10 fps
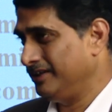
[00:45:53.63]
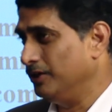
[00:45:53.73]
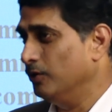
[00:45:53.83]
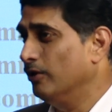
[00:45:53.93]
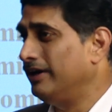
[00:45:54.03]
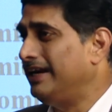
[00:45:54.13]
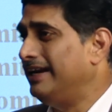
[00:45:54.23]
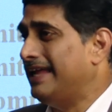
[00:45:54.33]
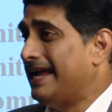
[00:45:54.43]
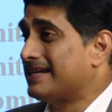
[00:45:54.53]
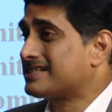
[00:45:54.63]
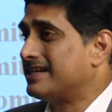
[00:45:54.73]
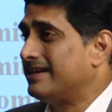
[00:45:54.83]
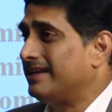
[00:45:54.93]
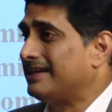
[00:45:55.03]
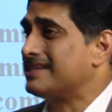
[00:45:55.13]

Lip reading: you don't need an external